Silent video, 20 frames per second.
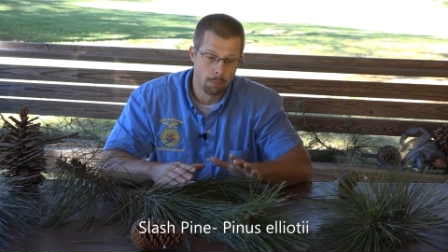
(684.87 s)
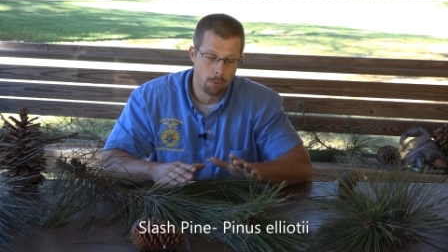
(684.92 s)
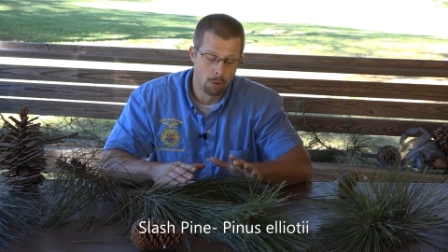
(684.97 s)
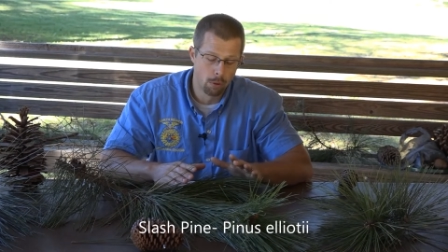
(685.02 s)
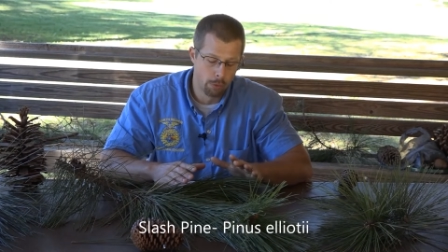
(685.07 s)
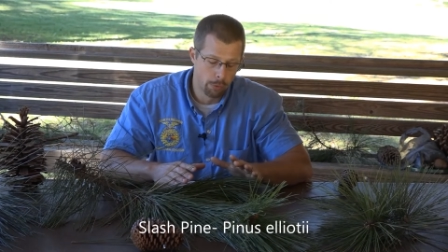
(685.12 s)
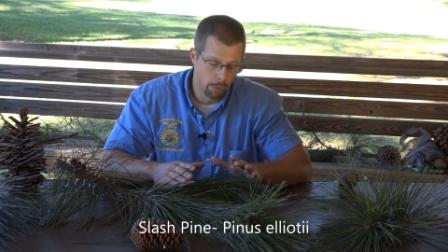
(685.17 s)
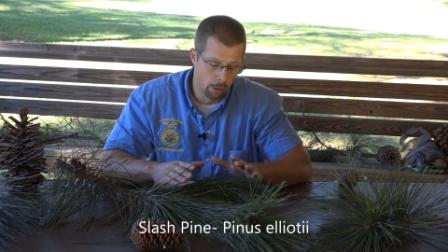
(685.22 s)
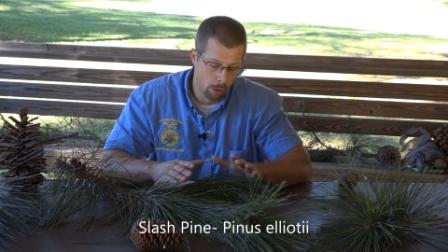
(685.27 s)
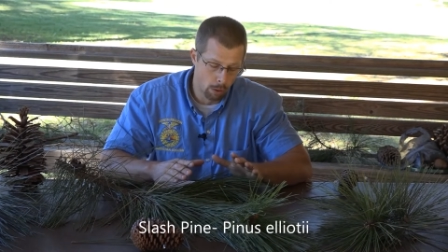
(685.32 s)

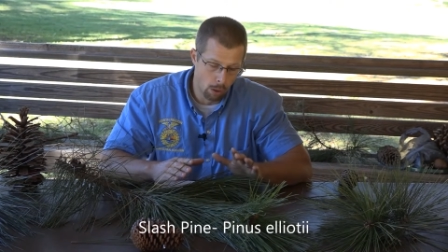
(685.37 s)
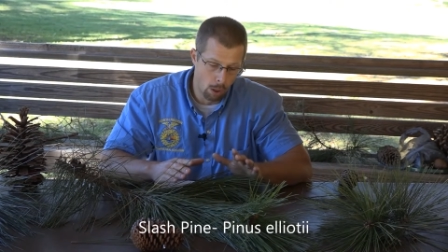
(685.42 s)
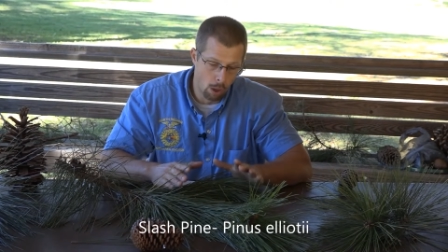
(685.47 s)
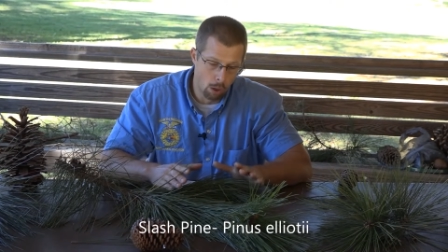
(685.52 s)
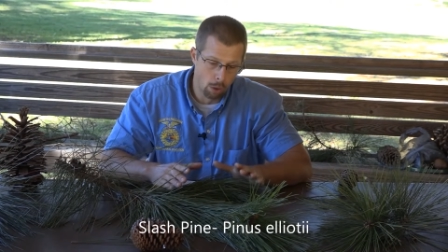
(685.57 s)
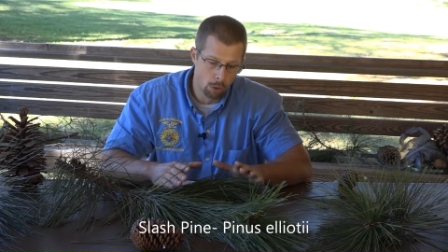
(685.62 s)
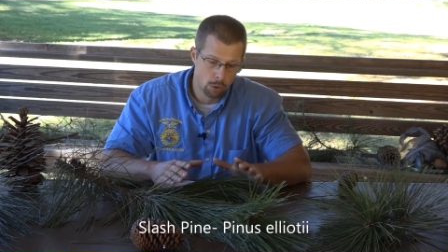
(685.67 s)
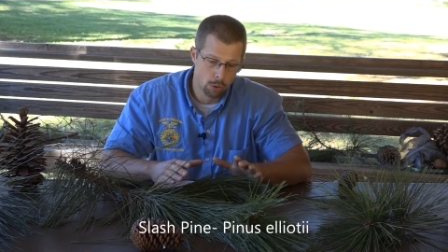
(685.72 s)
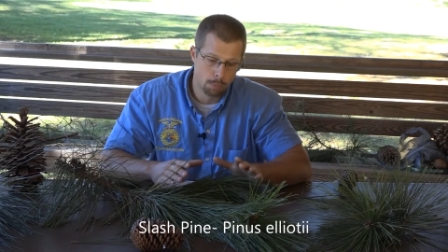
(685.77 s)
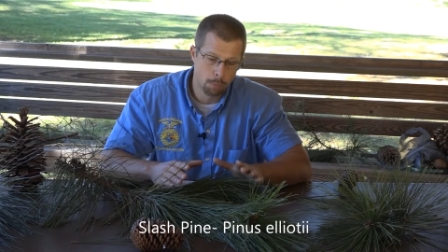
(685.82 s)
or the
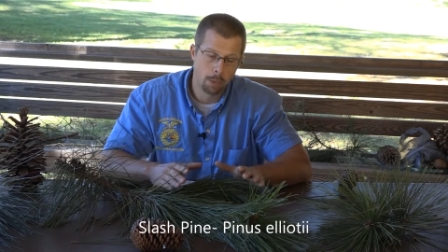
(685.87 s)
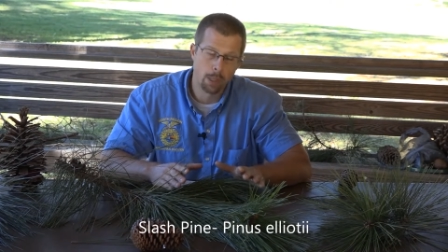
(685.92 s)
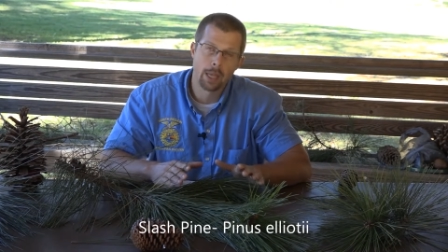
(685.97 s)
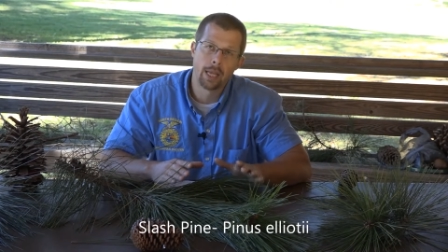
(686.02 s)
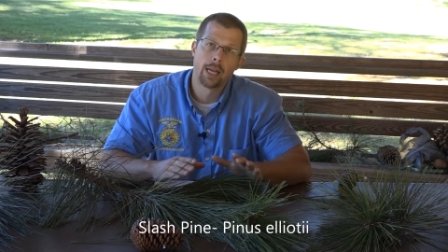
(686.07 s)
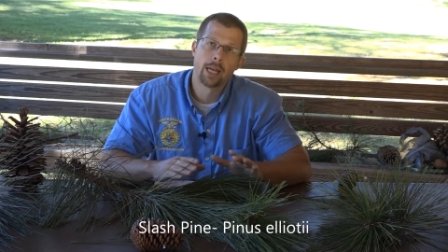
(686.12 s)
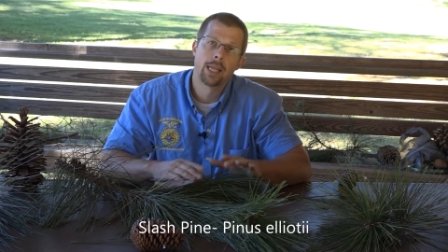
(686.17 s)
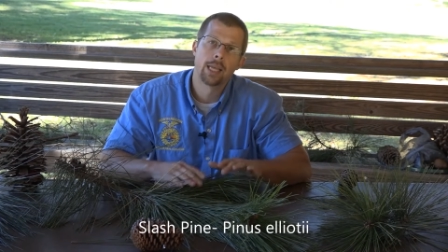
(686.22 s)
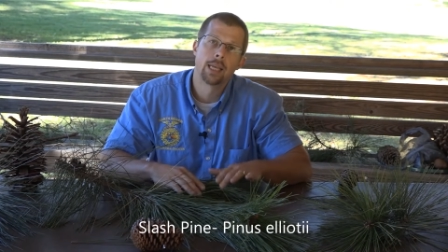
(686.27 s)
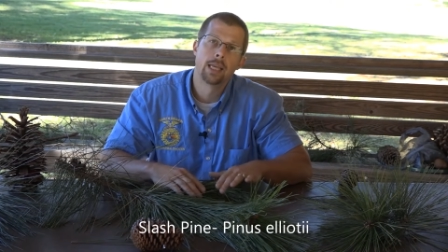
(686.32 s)
large
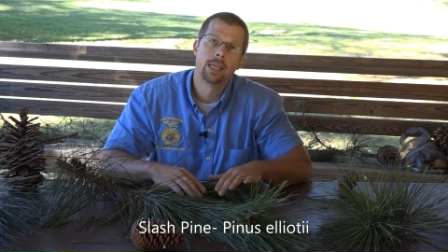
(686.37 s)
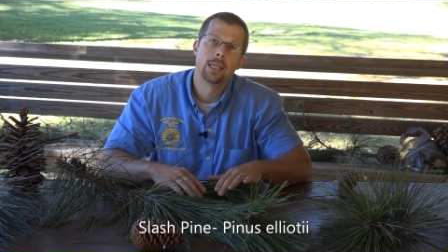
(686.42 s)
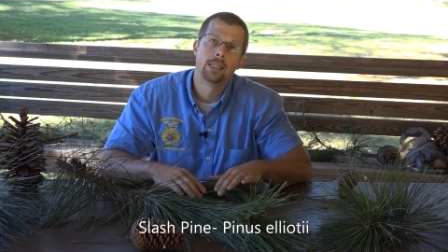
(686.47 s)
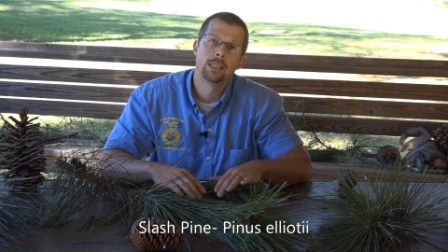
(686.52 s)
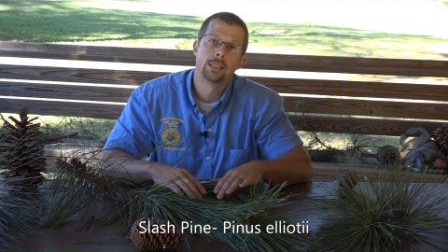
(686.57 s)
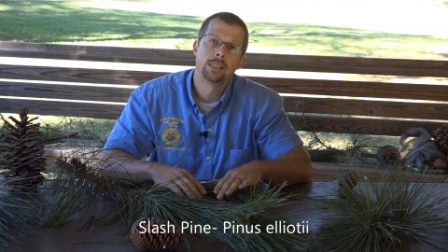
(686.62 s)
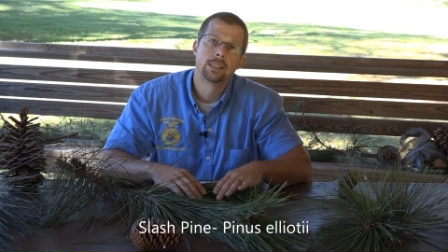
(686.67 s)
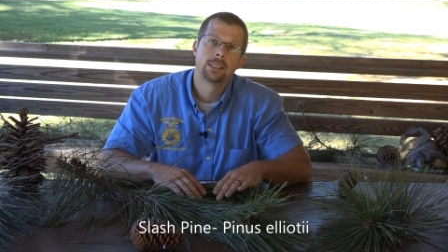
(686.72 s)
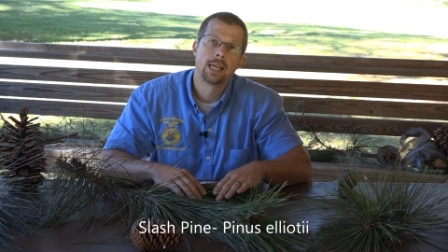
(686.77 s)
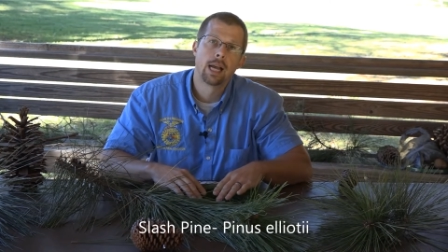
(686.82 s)
planting
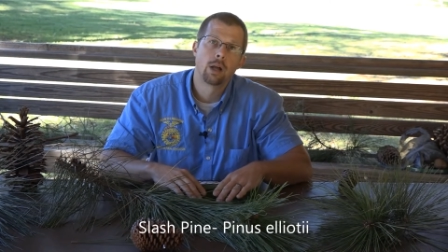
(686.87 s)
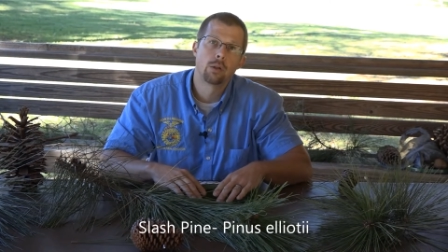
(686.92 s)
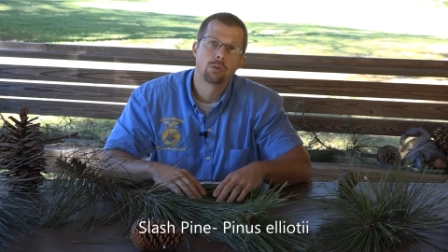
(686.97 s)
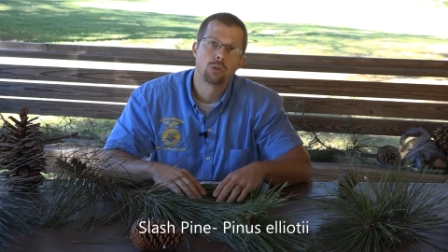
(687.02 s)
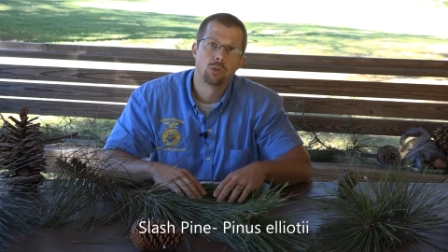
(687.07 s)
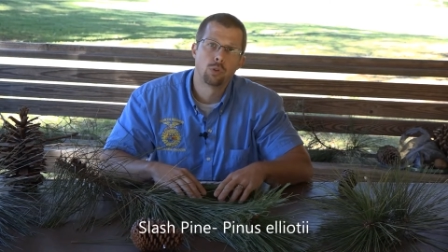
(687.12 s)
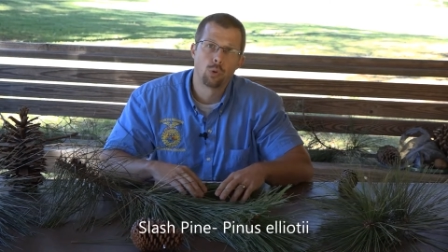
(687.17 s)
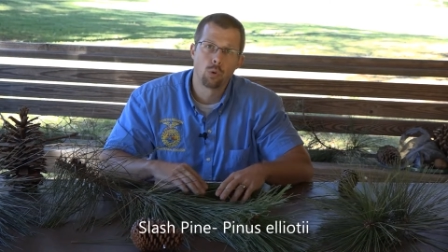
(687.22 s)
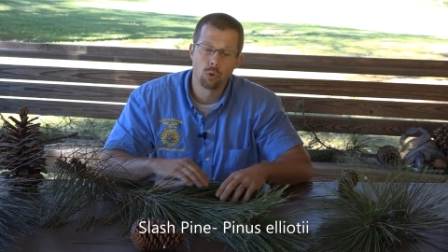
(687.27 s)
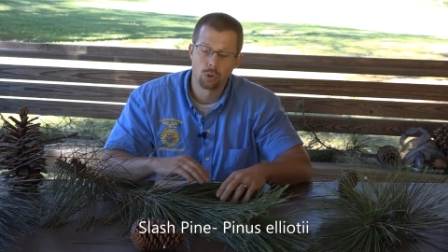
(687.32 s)
in
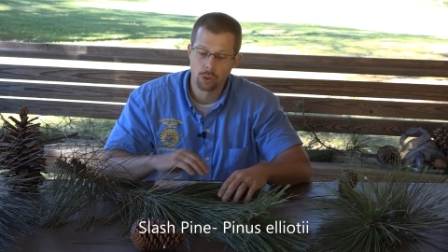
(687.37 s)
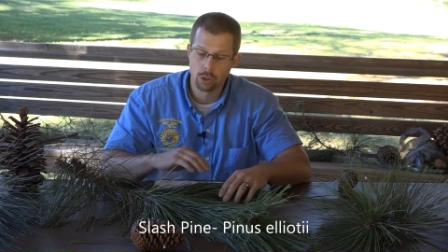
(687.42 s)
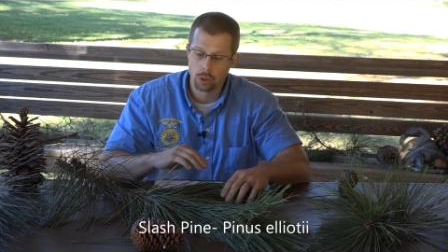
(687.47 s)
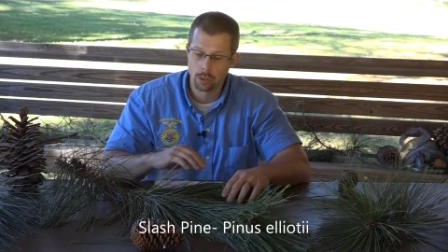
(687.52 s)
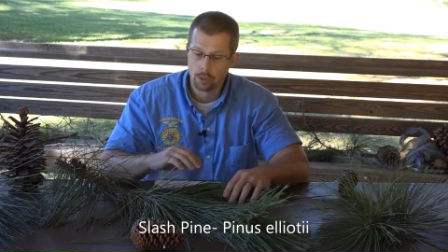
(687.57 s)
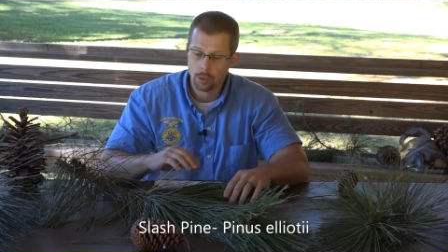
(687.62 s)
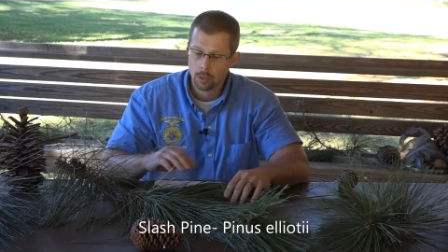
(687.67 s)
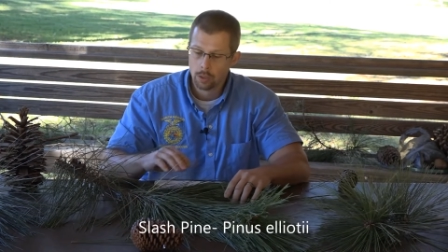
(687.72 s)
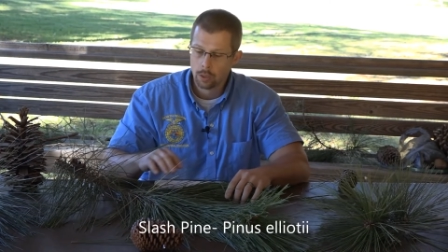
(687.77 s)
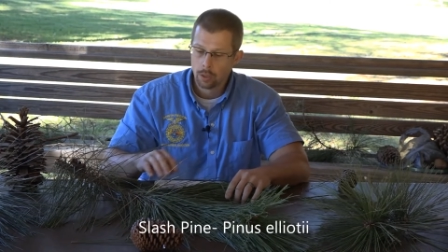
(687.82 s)
South
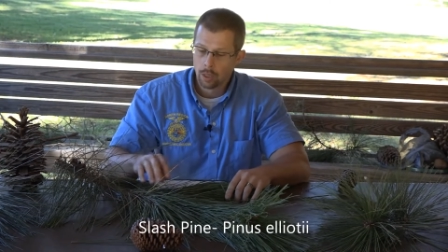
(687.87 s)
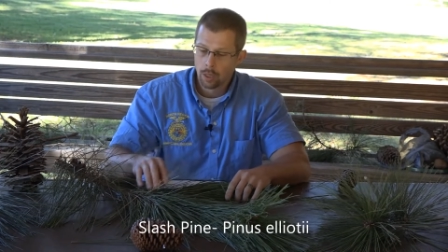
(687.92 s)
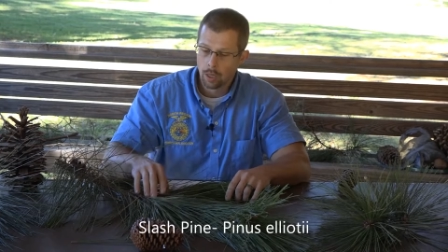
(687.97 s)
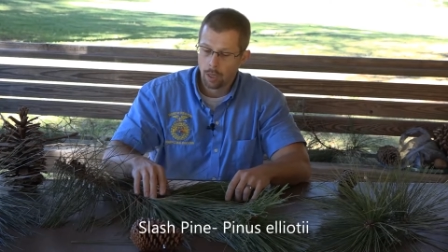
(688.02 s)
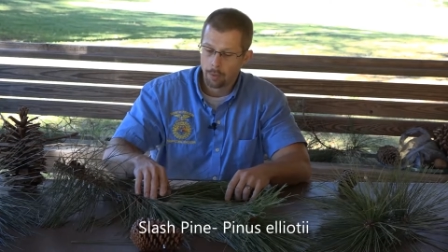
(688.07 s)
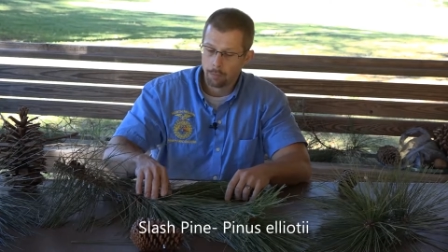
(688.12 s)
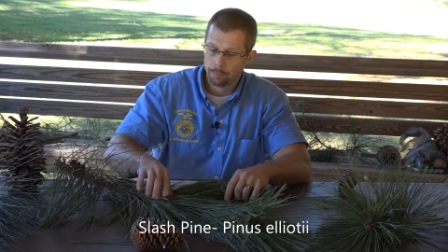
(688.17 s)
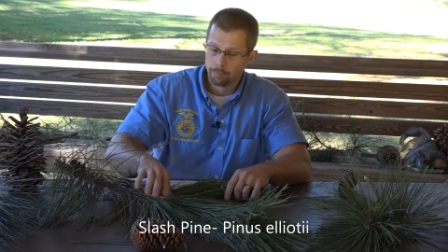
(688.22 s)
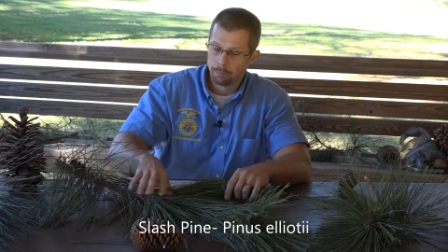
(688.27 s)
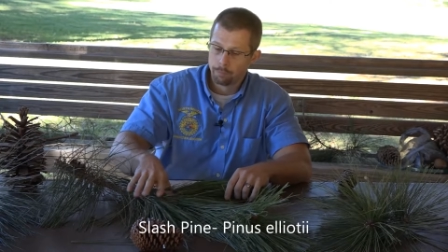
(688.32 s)
Georgia
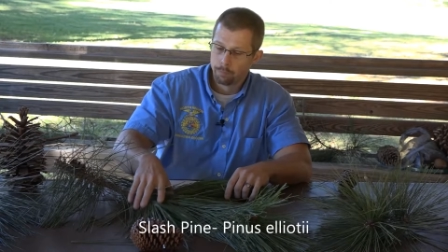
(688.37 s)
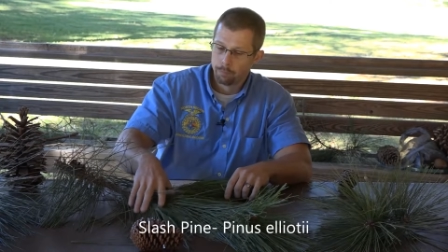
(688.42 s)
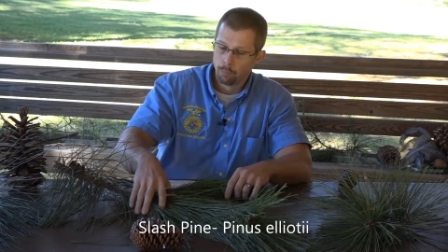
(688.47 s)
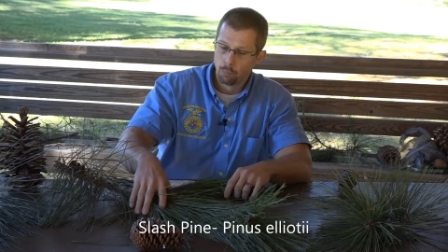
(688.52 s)
um,